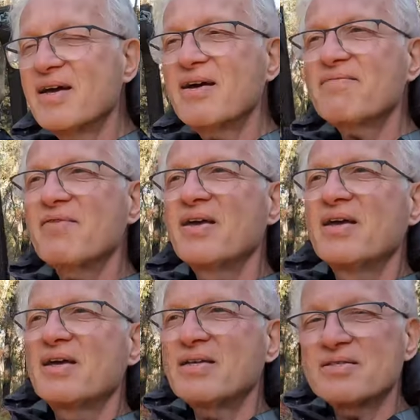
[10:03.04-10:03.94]
enough,
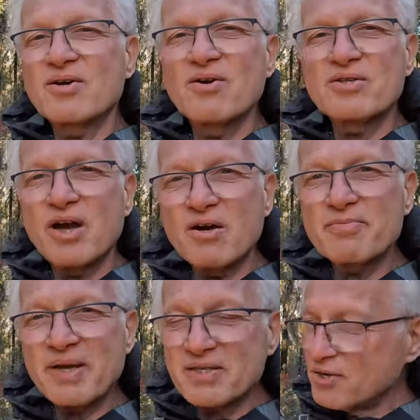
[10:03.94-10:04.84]
it's called
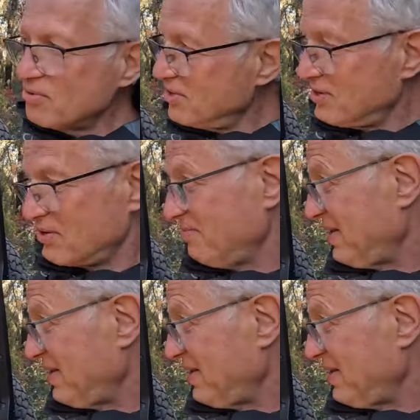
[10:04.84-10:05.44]
Outback Studio.